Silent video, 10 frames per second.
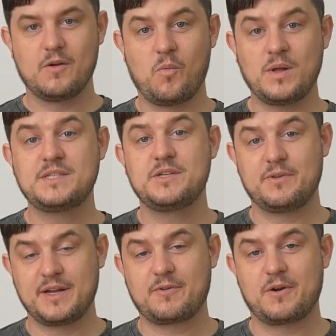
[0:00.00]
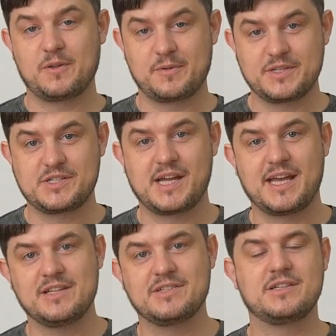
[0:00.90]
Once your ink roller is
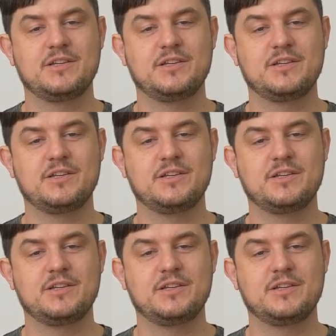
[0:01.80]
changed,